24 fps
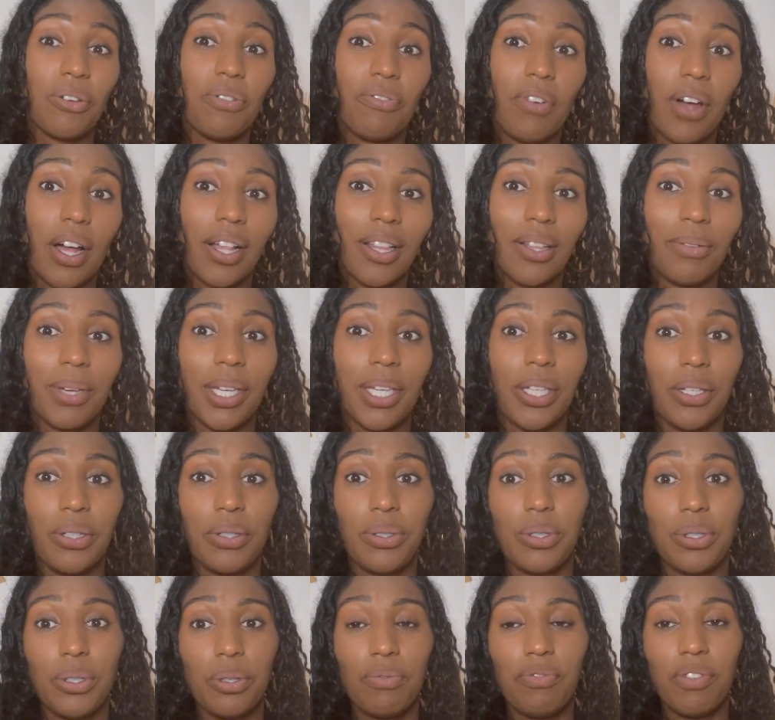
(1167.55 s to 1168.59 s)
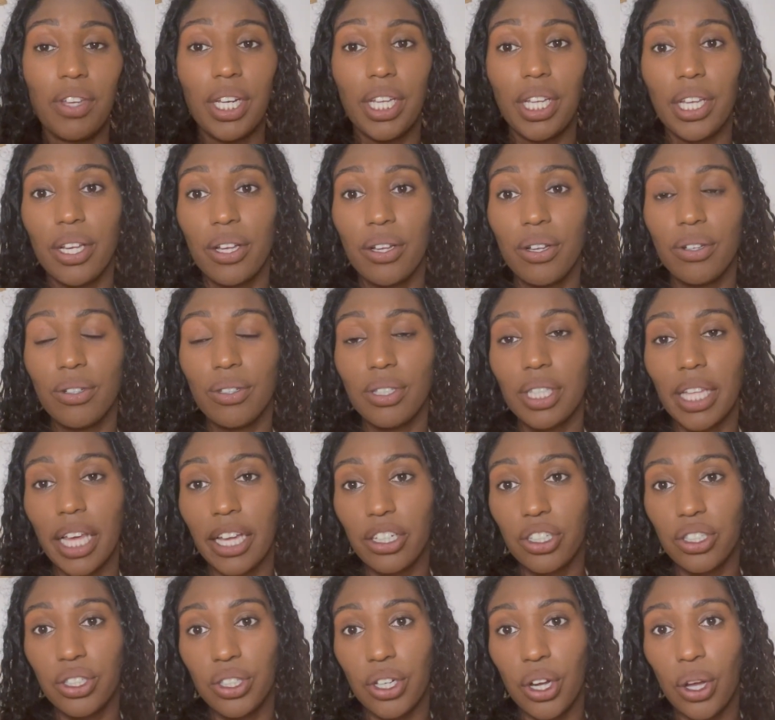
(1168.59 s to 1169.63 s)
following YouTube videos that
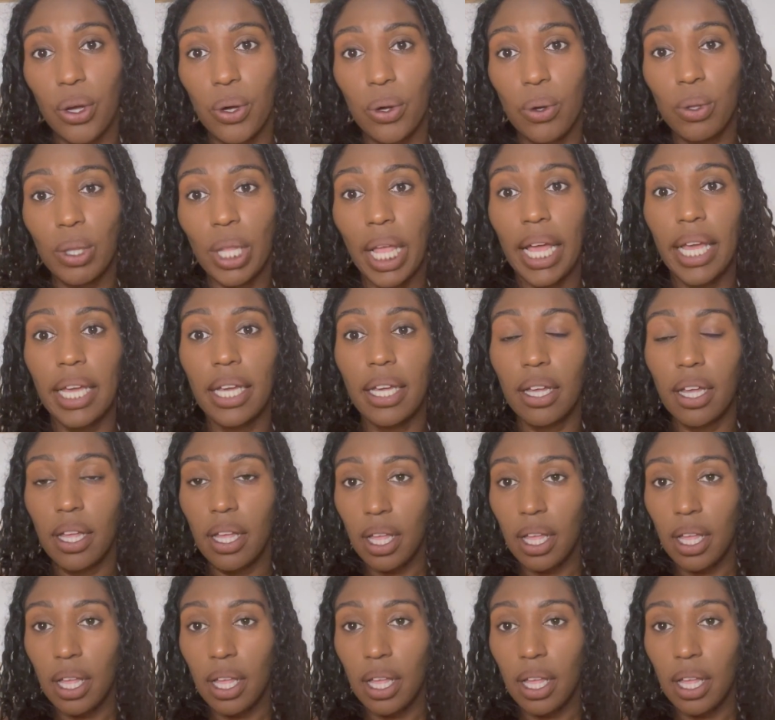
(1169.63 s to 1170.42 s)
show like